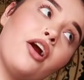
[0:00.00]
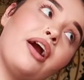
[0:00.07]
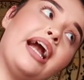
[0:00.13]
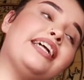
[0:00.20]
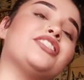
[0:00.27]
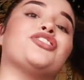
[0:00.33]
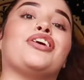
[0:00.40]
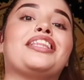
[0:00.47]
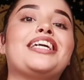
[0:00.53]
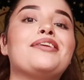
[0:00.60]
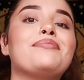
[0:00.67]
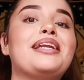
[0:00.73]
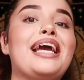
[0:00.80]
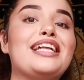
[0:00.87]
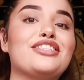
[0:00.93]
All right, so I think
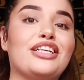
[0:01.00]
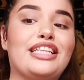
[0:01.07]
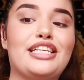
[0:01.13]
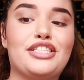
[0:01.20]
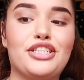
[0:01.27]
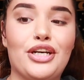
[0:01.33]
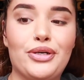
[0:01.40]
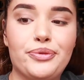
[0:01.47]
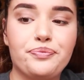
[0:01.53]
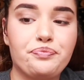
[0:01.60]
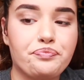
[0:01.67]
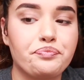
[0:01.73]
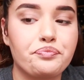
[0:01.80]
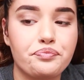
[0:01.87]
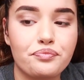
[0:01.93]
I'm gonna end on this note.
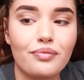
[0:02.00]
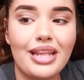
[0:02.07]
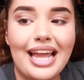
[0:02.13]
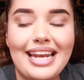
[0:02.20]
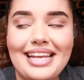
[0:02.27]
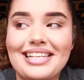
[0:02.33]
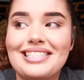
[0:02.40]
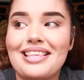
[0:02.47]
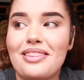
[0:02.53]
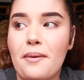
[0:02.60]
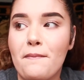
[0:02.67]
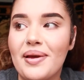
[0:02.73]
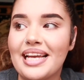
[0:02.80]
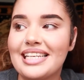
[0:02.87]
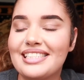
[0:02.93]
And it's the
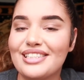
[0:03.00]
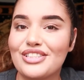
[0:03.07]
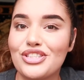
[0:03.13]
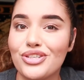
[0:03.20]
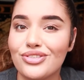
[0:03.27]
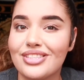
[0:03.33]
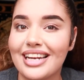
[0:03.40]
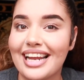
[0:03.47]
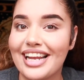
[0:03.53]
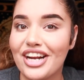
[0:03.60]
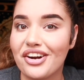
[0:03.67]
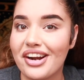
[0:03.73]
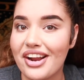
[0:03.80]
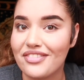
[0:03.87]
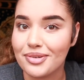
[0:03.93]
biggest excuse that I
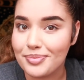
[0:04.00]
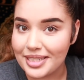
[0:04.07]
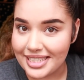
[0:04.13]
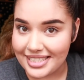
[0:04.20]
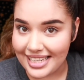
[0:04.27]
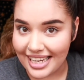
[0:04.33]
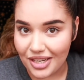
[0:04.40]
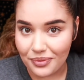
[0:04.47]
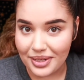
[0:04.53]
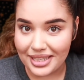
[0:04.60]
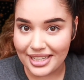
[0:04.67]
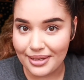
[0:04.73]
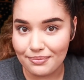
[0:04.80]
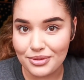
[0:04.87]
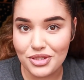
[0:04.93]
hear everybody saying when
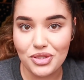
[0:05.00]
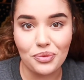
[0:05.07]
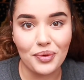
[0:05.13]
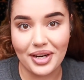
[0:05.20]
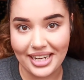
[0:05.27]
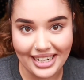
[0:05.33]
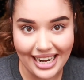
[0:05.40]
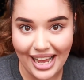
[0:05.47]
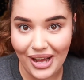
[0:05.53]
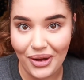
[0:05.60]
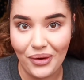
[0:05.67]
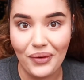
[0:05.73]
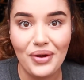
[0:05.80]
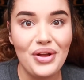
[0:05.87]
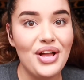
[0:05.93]
it comes to working
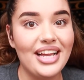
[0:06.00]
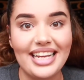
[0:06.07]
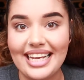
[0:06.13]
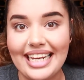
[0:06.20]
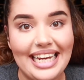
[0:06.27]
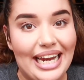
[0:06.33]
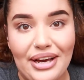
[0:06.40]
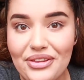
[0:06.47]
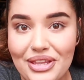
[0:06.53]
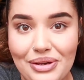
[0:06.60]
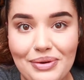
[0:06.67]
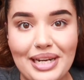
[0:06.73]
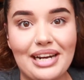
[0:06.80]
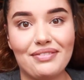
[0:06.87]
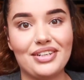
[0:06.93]
out, eating
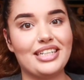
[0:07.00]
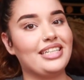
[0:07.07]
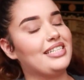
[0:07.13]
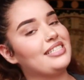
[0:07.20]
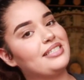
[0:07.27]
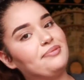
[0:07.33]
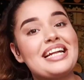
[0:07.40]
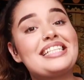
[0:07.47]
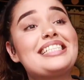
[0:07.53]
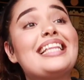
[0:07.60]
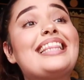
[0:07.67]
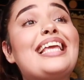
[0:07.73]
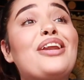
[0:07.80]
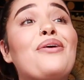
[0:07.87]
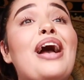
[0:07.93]
healthy, whatever it is. It's
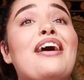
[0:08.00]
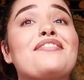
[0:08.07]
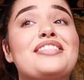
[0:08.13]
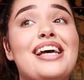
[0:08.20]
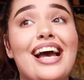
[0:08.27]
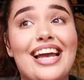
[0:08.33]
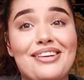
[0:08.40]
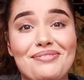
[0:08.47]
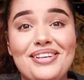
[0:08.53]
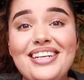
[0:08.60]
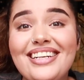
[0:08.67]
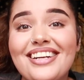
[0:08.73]
that they don't have time.